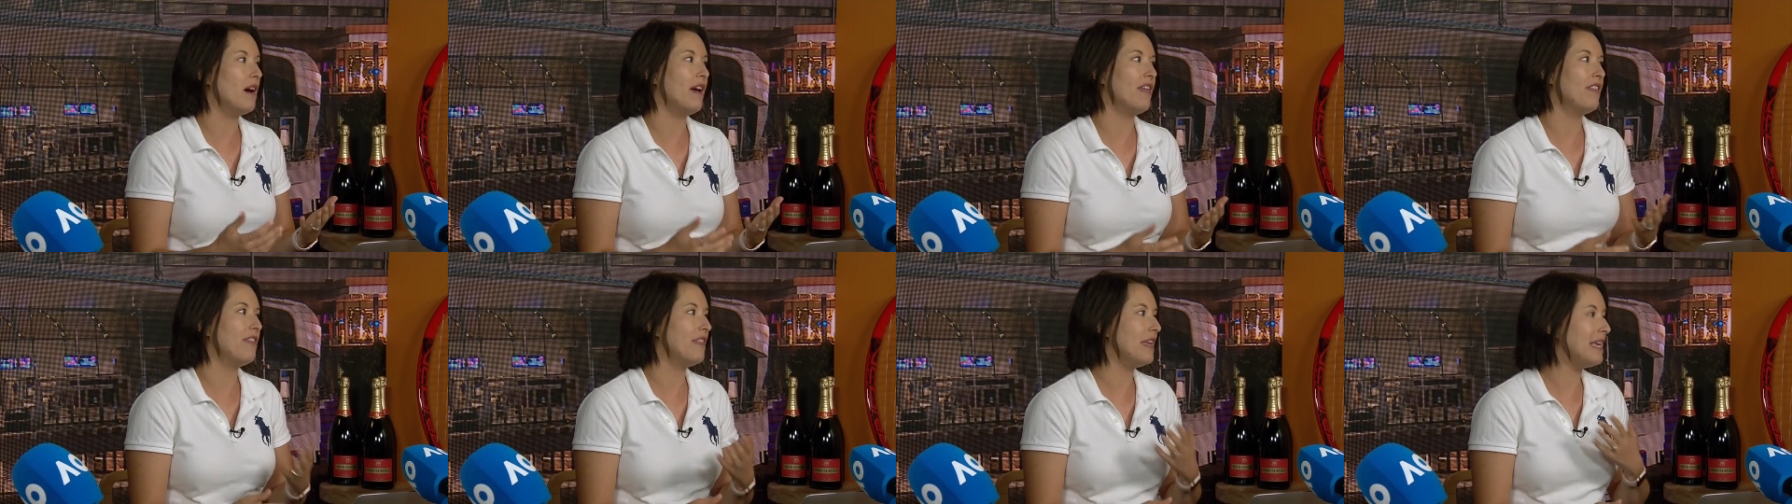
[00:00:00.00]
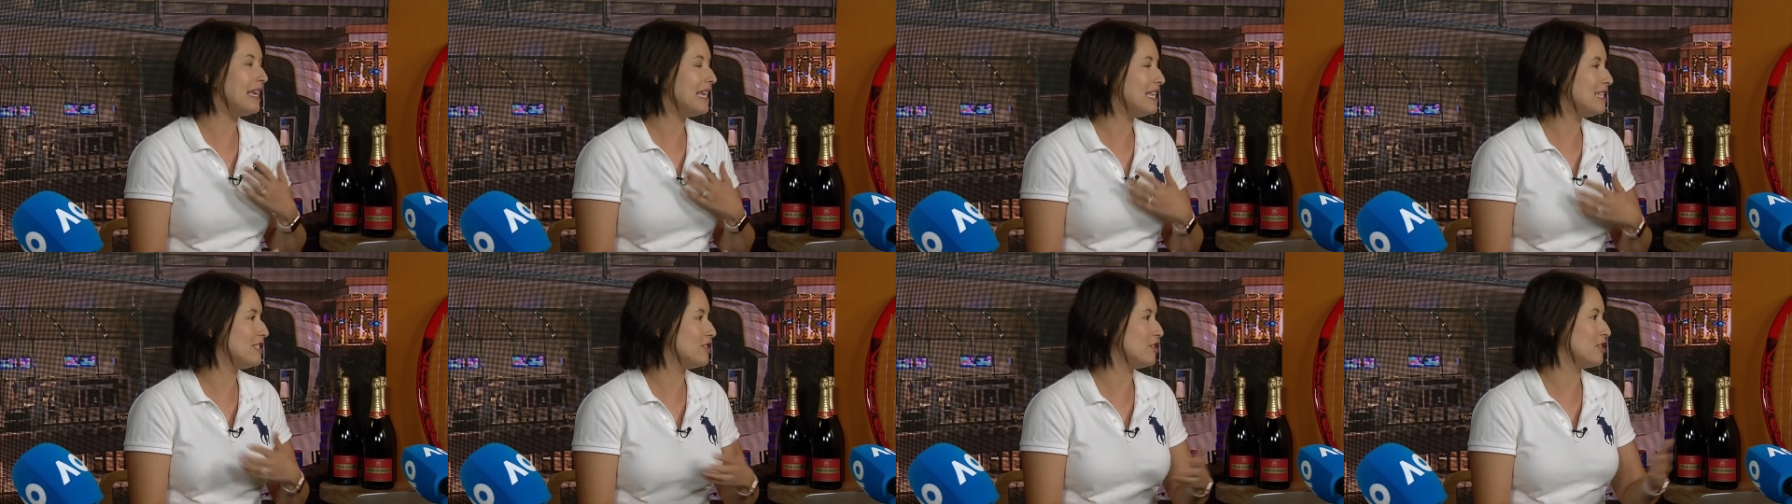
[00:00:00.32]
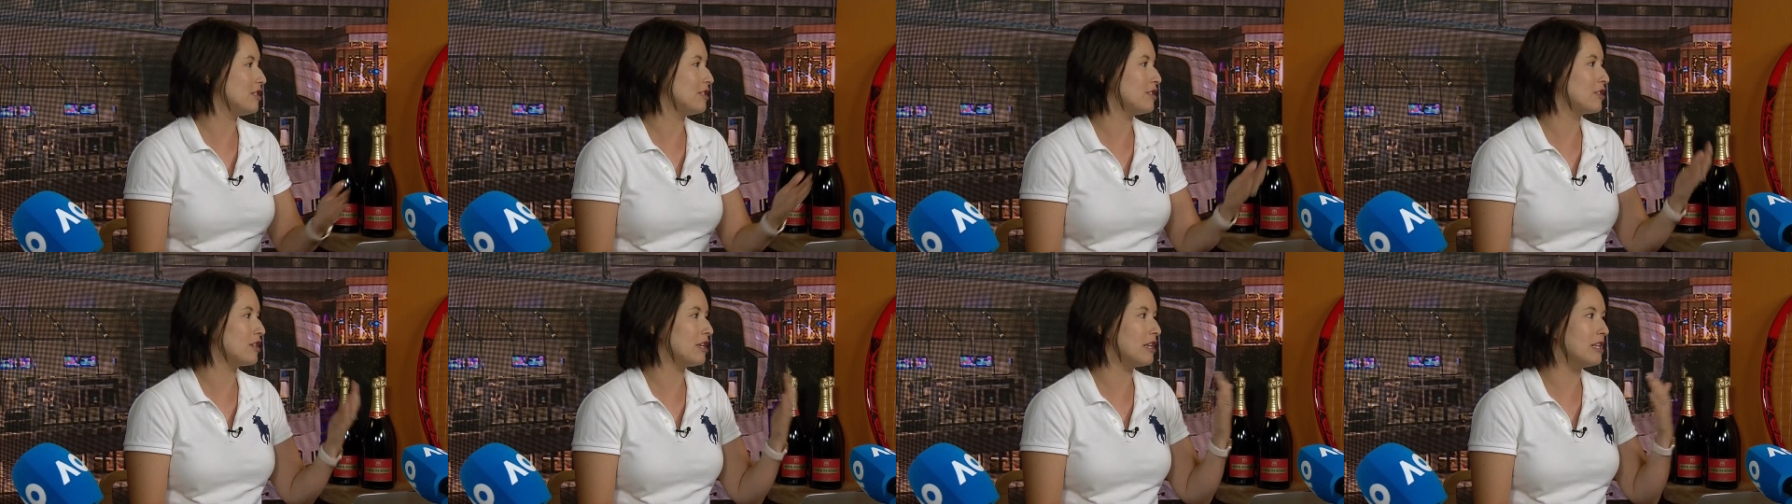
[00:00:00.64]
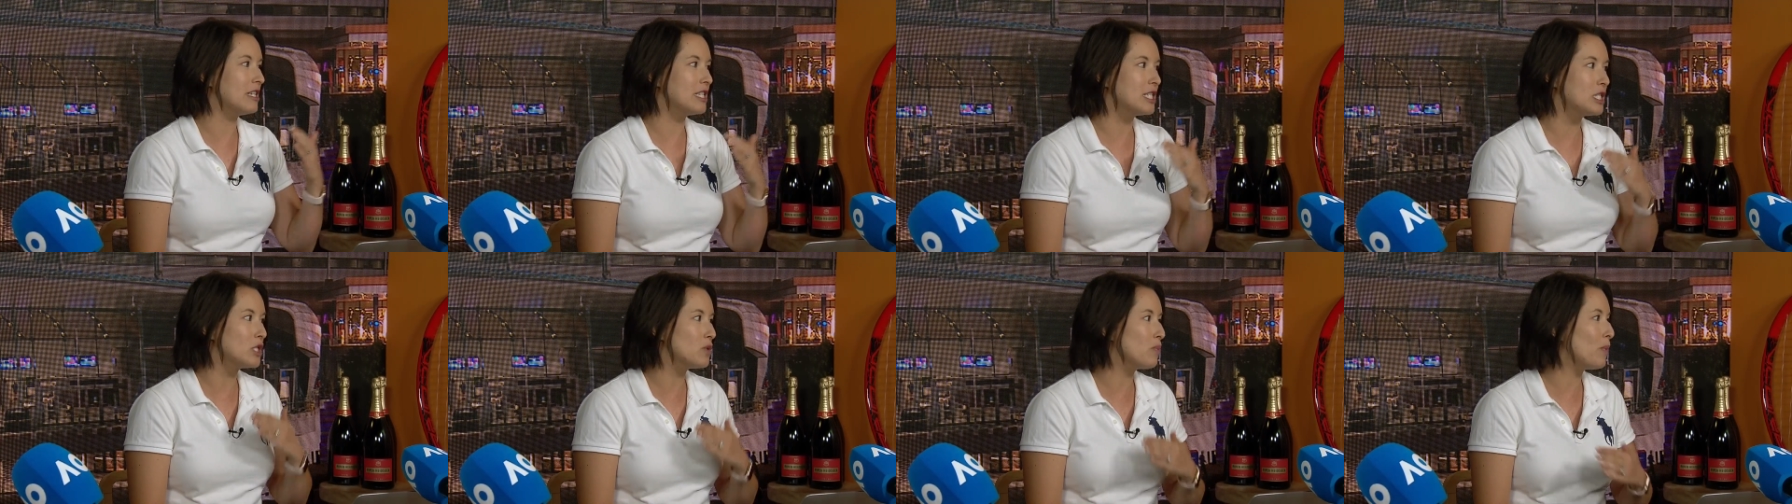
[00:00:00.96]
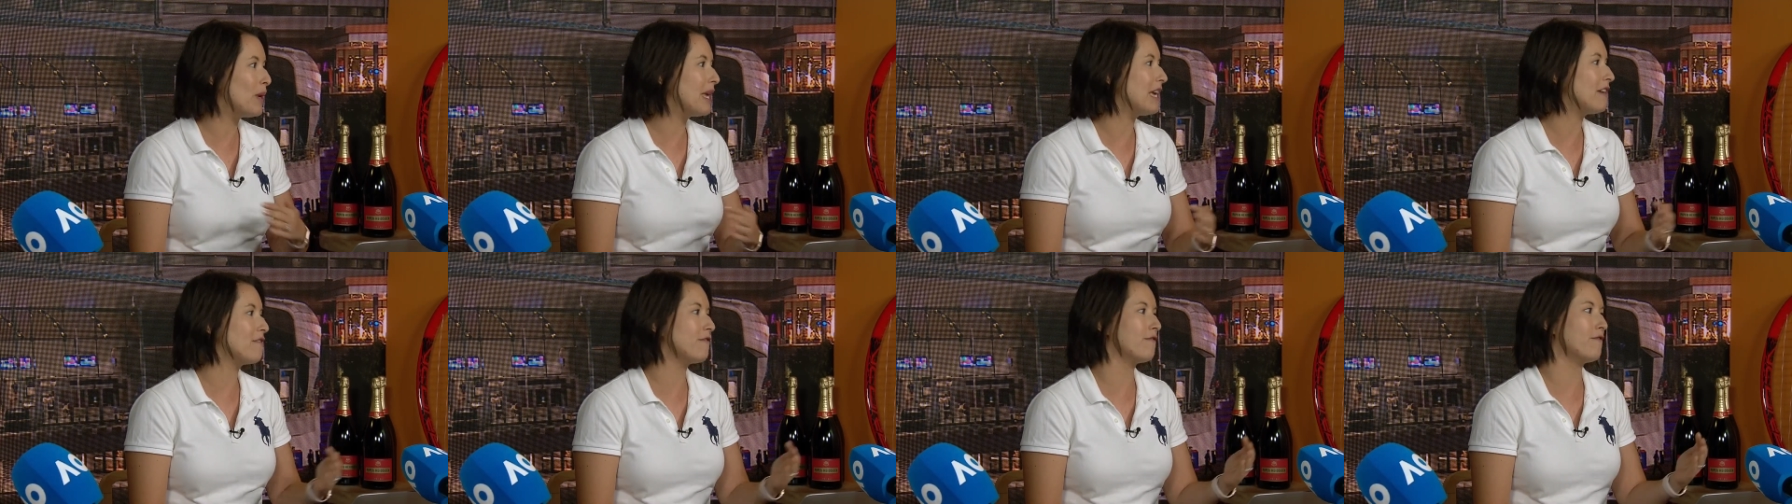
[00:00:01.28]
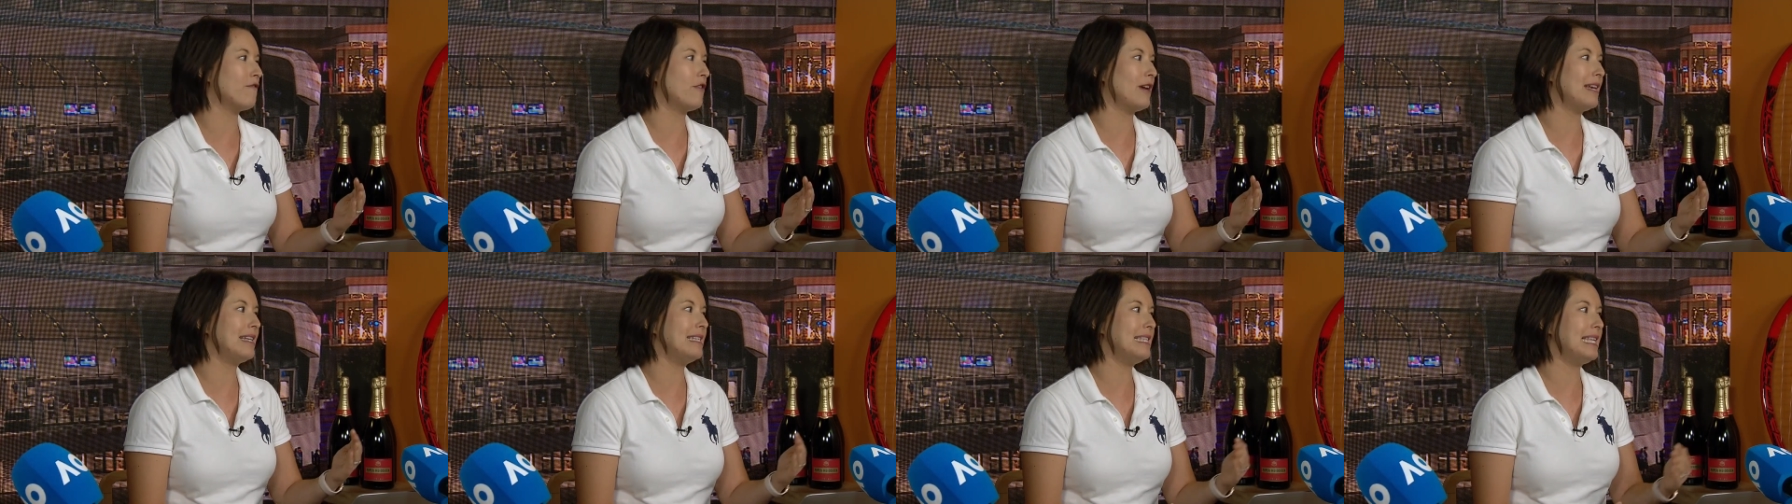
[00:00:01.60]
I think he's just going to swing
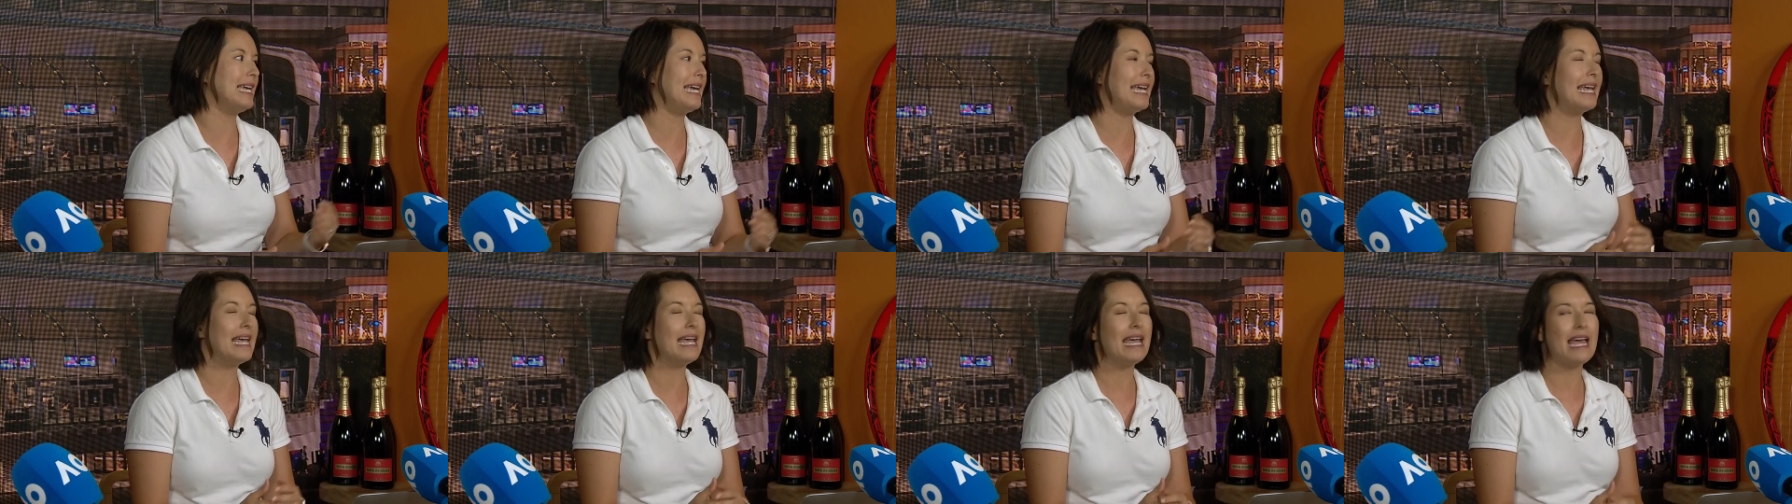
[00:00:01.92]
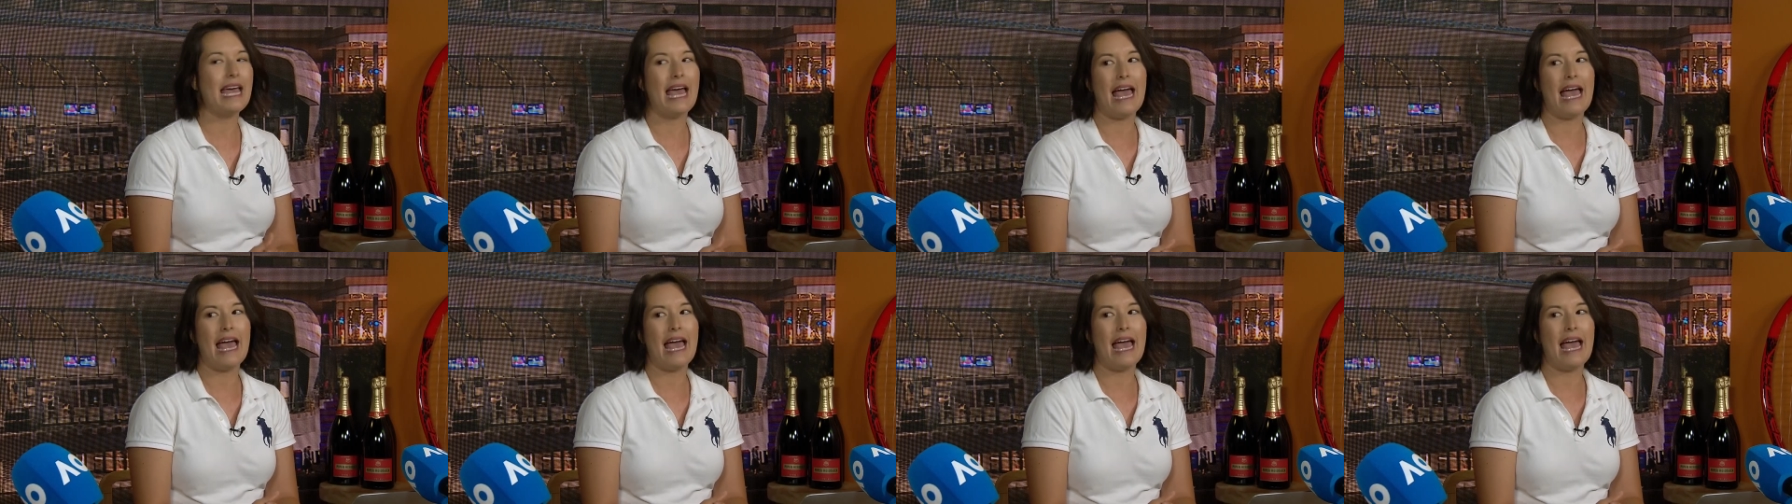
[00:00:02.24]
freely.